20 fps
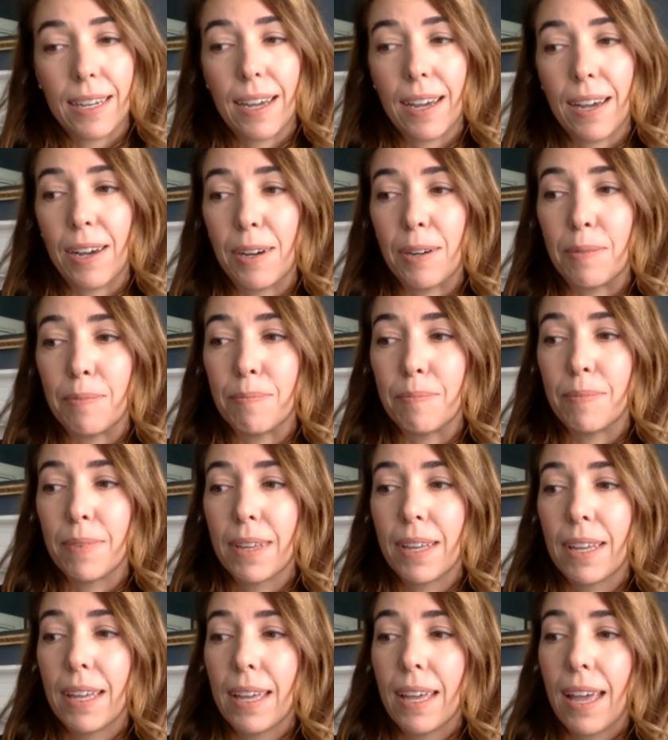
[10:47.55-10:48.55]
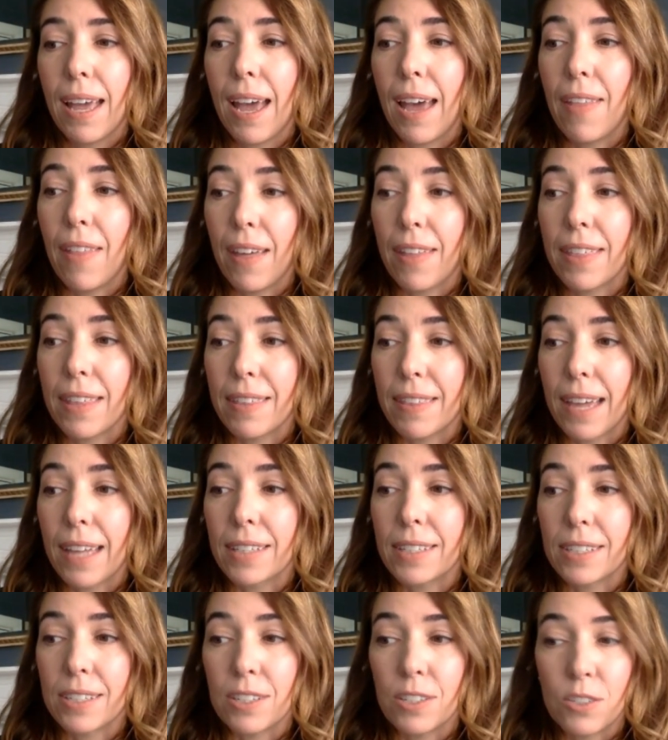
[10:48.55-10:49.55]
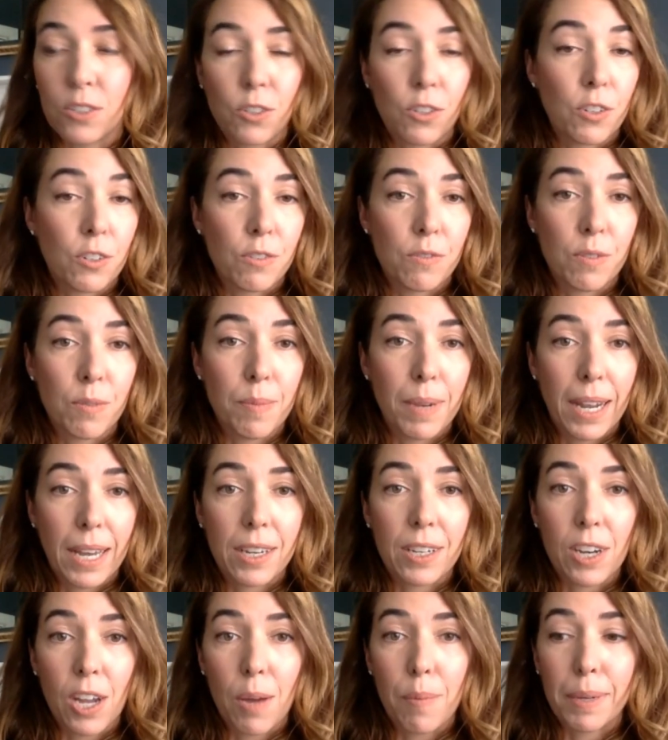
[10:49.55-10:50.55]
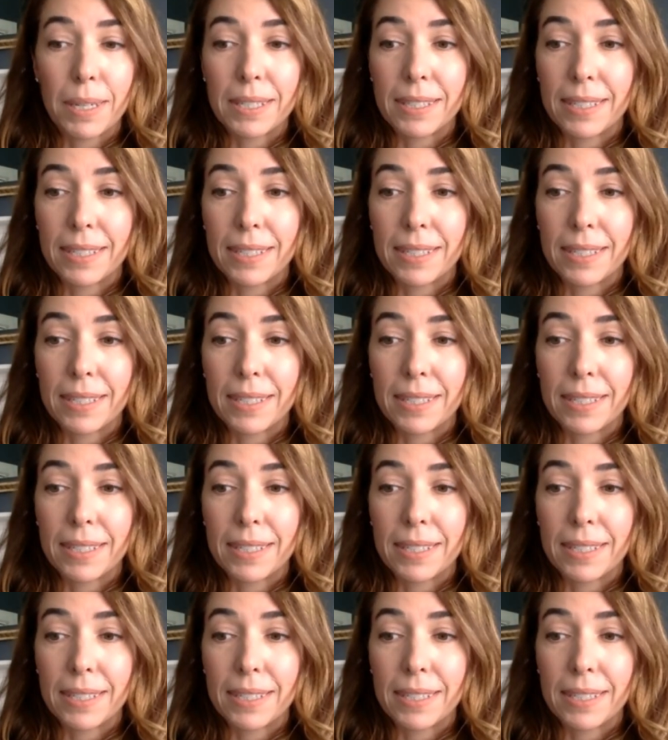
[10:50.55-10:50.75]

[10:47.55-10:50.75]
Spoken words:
And I think that's a concern from an economic